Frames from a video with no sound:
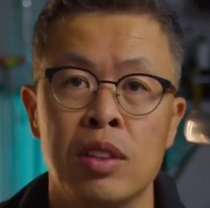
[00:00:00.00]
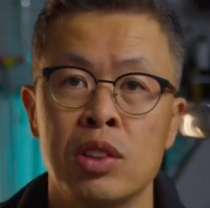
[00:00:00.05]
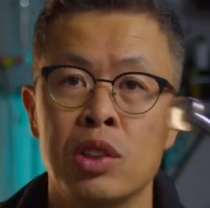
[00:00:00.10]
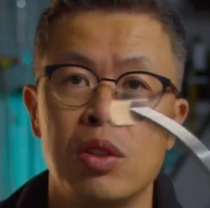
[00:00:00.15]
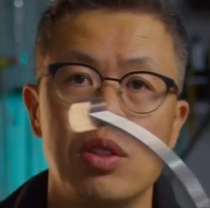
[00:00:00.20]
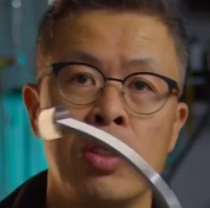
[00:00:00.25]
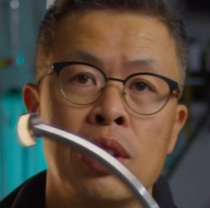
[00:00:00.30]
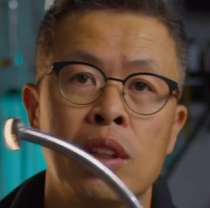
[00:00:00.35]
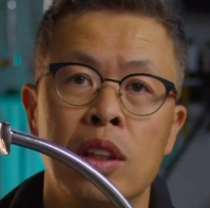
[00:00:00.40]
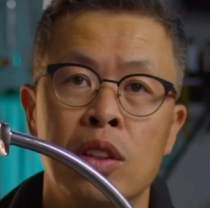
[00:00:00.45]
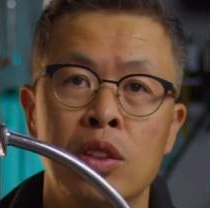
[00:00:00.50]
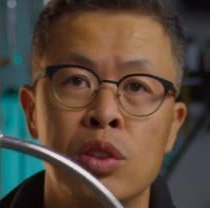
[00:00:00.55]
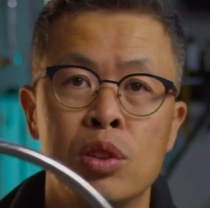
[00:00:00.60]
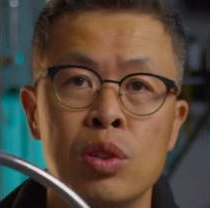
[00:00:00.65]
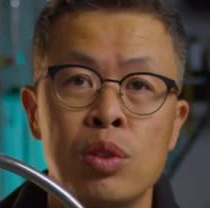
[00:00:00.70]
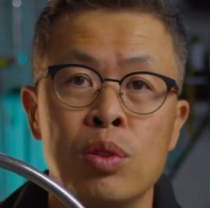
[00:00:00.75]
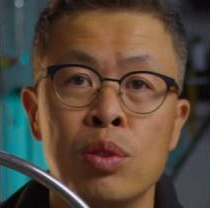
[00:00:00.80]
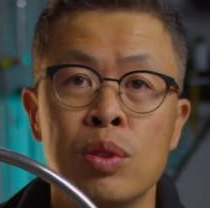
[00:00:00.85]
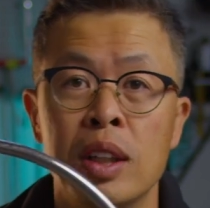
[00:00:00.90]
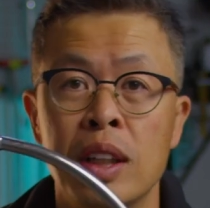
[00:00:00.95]
So you can
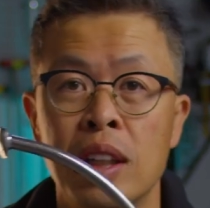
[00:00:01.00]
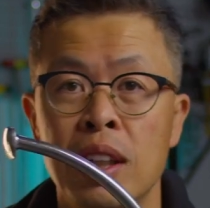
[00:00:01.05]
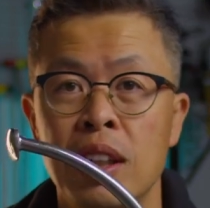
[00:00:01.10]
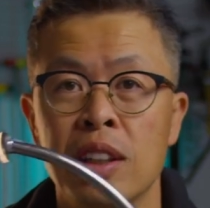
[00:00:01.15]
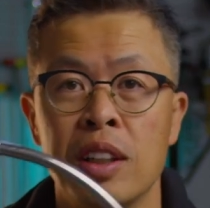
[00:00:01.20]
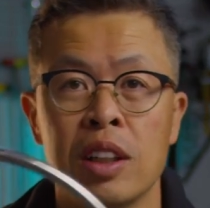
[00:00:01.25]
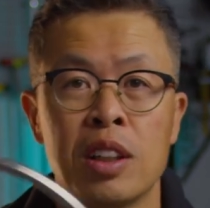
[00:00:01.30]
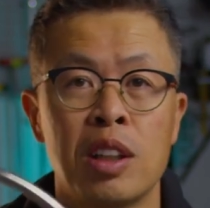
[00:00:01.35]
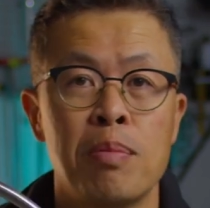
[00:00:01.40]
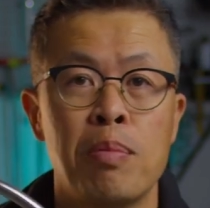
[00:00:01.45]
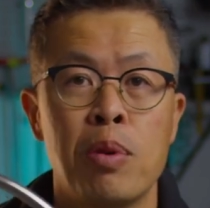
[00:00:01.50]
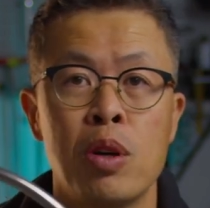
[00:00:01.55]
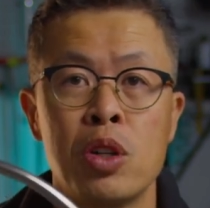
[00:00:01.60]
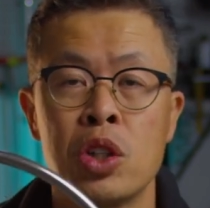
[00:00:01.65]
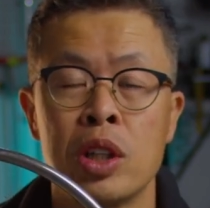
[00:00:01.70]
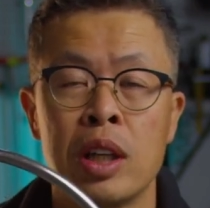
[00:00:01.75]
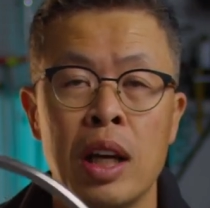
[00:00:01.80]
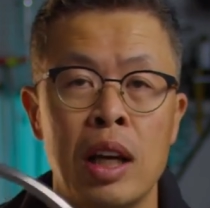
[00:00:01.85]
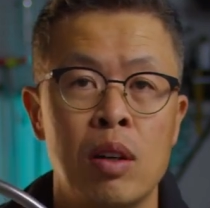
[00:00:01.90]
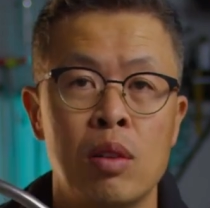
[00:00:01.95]
do like the
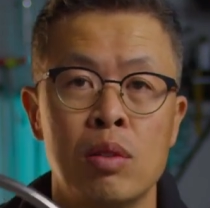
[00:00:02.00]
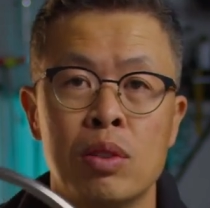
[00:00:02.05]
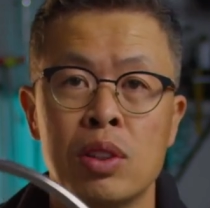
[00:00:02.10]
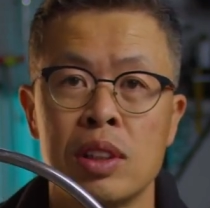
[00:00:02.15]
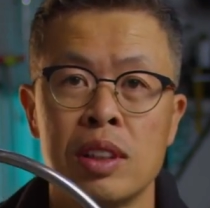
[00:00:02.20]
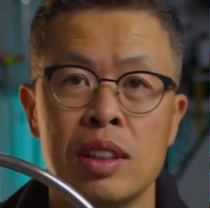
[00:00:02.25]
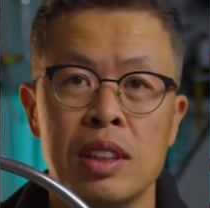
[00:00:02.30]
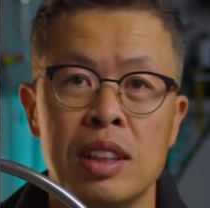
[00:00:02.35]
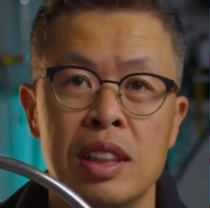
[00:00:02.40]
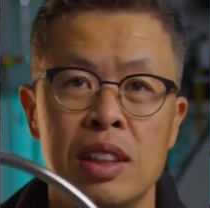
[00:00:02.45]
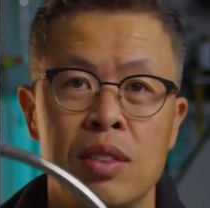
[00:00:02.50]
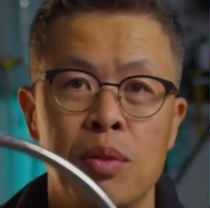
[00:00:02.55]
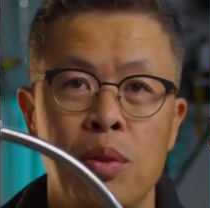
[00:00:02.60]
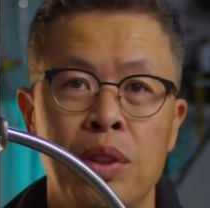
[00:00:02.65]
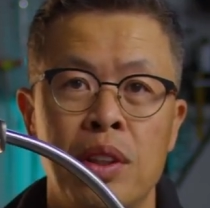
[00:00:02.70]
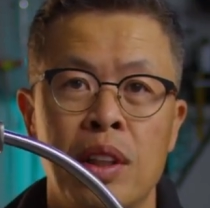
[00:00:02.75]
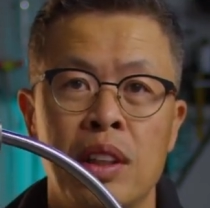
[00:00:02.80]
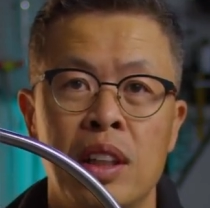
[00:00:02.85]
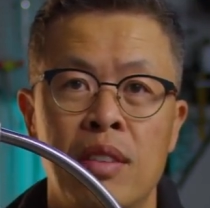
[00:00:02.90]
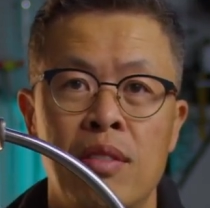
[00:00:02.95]
pushing out
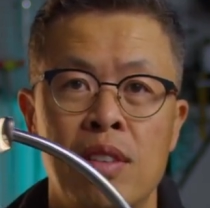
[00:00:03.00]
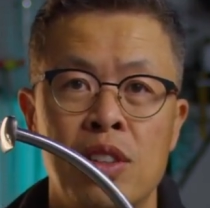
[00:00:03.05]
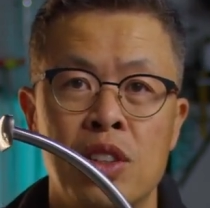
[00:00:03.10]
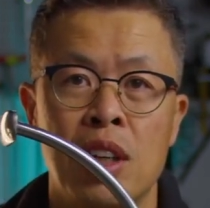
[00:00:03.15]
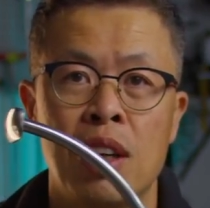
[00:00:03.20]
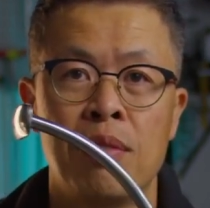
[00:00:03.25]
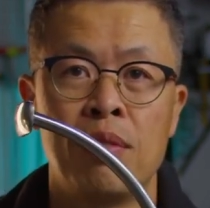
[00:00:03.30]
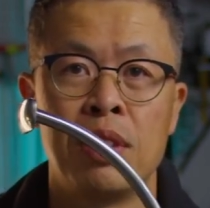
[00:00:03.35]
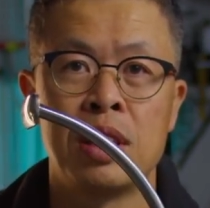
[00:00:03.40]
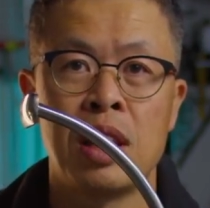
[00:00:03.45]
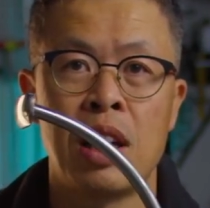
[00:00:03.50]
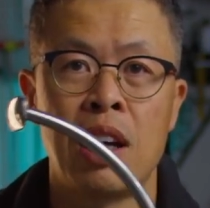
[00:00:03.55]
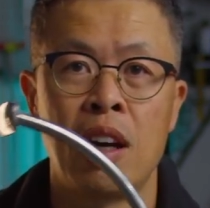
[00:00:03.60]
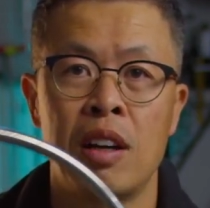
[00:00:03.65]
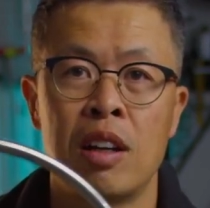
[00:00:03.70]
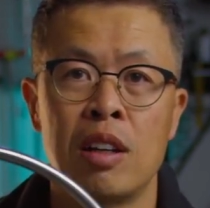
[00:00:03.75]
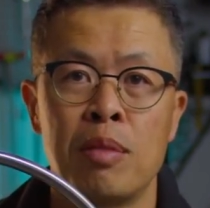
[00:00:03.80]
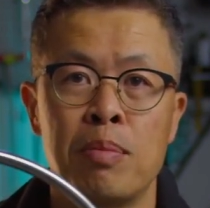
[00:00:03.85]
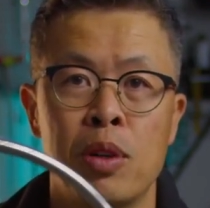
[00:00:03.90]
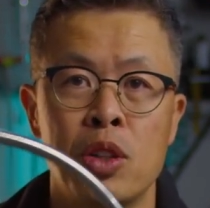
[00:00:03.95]
with the leverage off a
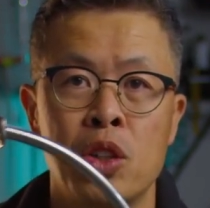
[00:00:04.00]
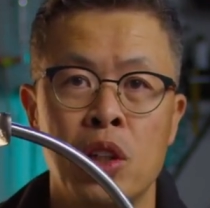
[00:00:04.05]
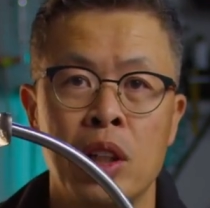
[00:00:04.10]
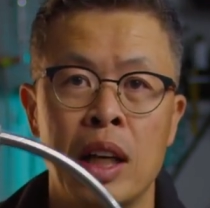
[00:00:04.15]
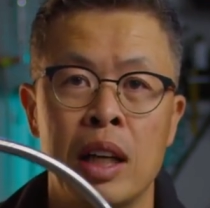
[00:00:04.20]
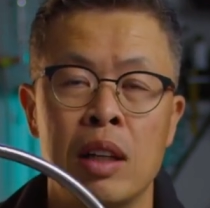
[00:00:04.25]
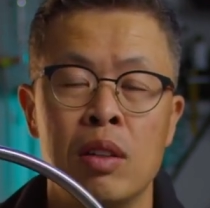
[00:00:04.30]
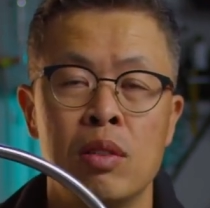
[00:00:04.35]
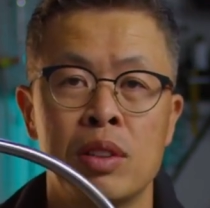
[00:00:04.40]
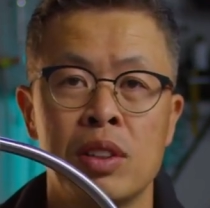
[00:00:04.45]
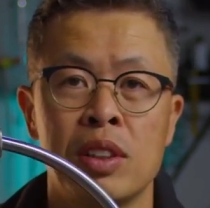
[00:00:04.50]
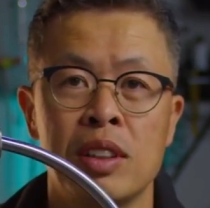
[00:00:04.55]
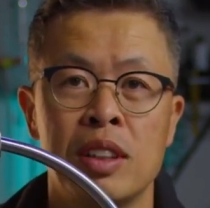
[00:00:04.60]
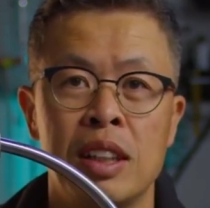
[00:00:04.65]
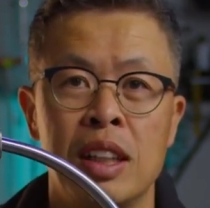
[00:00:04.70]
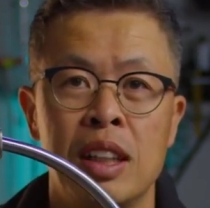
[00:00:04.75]
tire, pushing out.